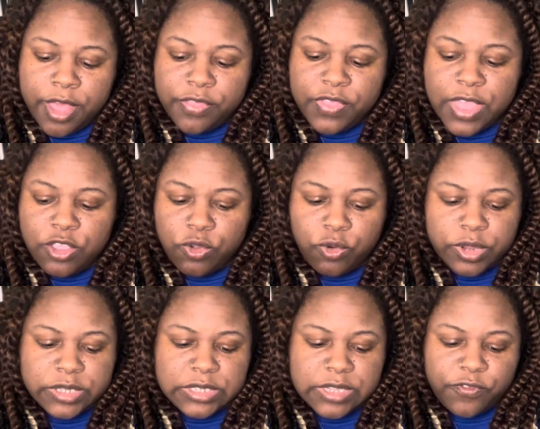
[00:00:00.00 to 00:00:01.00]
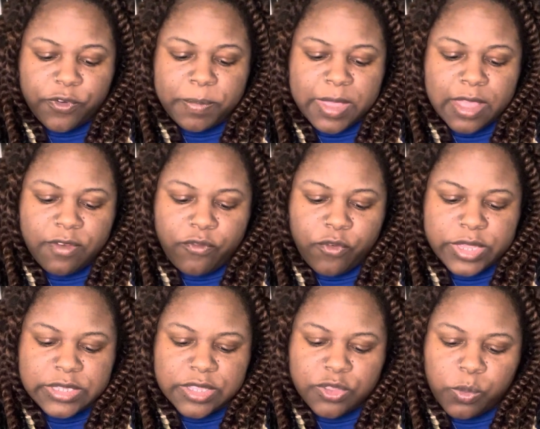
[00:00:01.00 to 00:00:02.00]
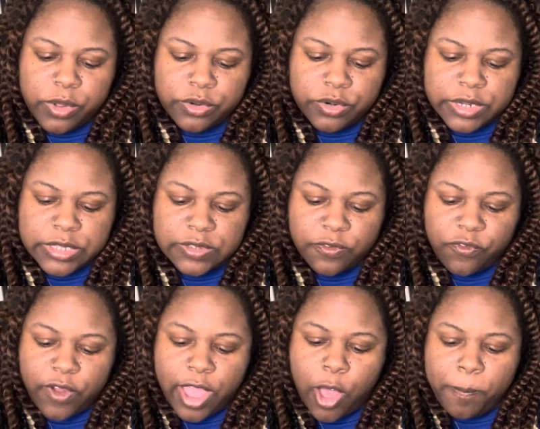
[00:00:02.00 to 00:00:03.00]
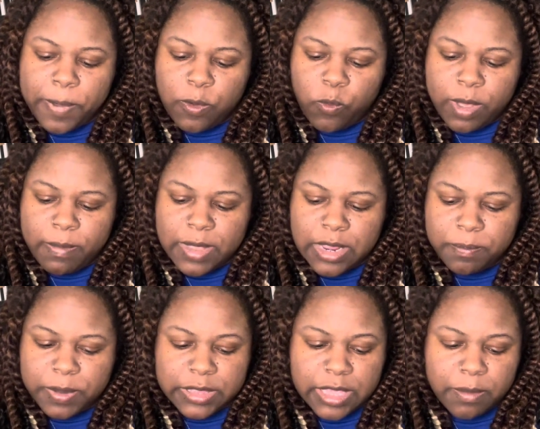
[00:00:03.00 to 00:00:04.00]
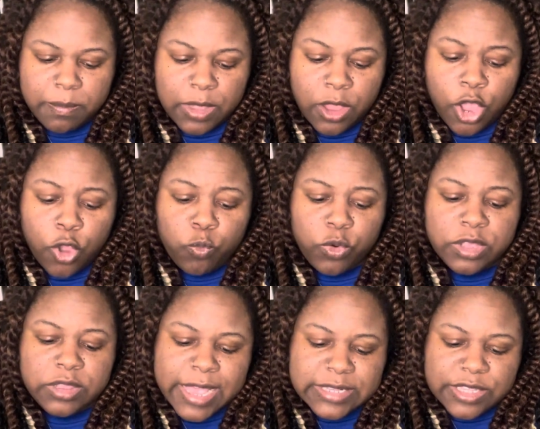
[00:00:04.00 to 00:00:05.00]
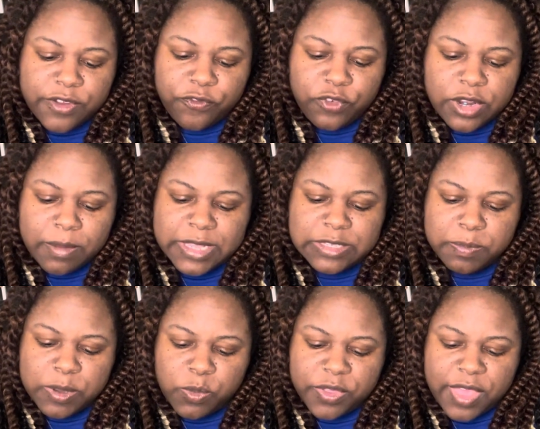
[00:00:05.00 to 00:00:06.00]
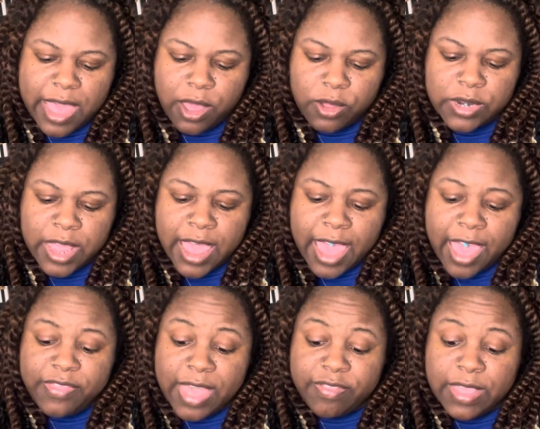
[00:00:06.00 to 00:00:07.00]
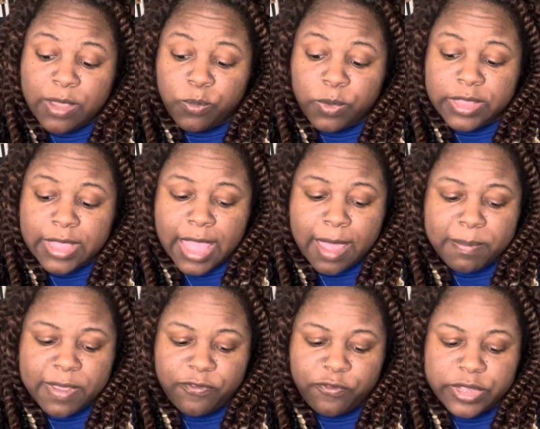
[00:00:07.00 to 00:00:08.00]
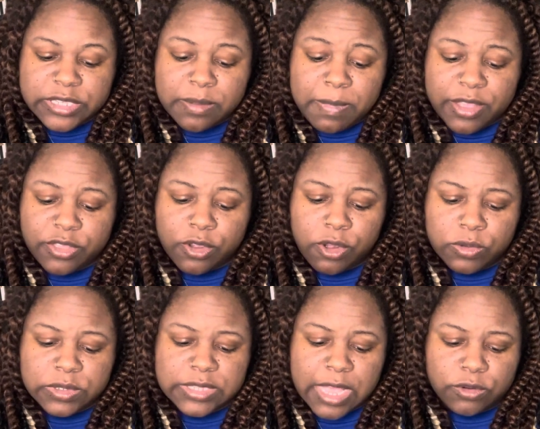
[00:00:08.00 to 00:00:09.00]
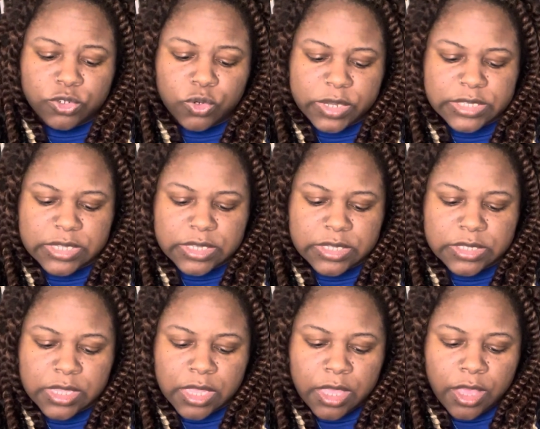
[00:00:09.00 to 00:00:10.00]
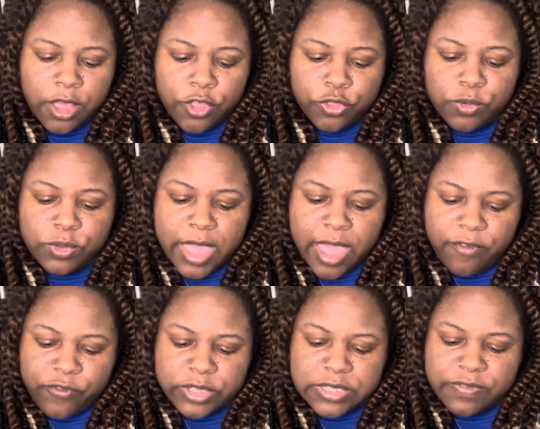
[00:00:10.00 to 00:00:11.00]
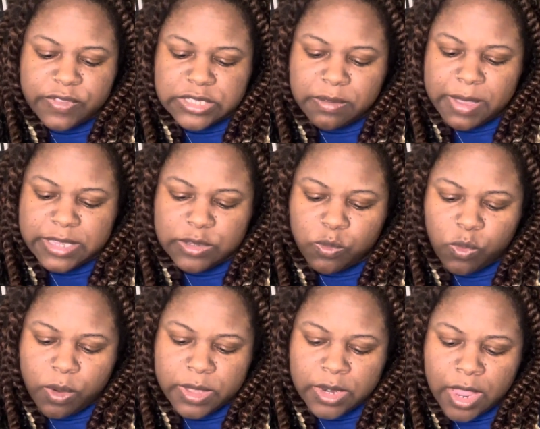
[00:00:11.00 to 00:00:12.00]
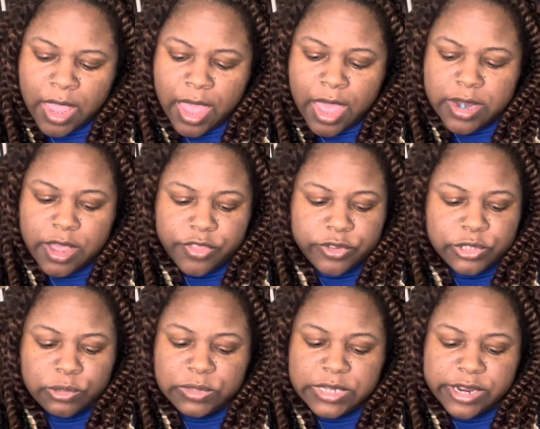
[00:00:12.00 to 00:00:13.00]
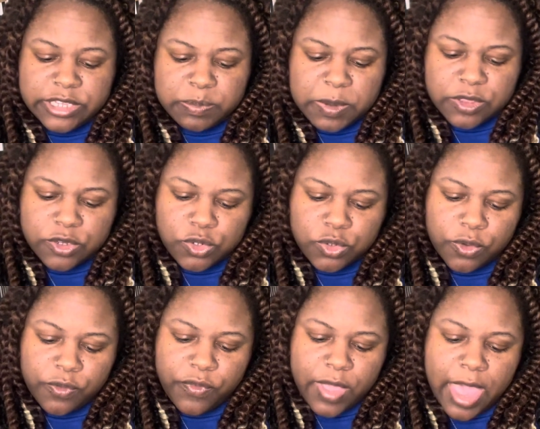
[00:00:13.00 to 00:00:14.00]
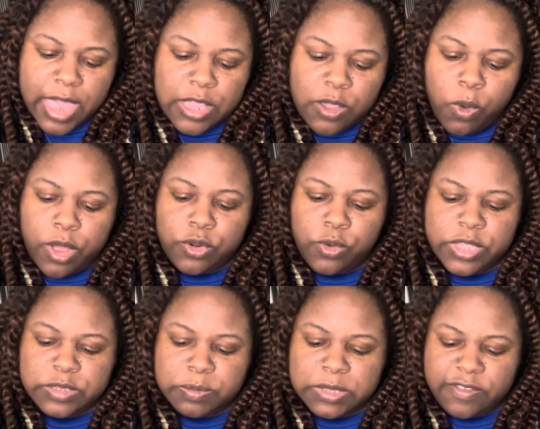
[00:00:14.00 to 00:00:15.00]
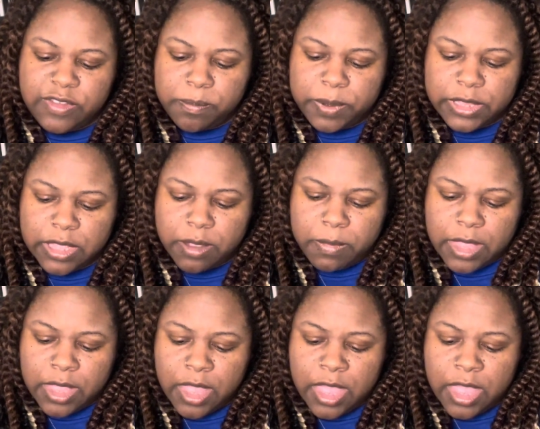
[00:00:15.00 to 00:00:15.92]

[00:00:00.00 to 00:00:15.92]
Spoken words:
Thank you, Kristen, for being a voice in the wilderness, for helping women in polygamy realize their freedom has been withheld and that they really can be free to make their own sound choices. Through the efforts of this amazing woman and others who dare speak the truth, anyone who has believed polygamy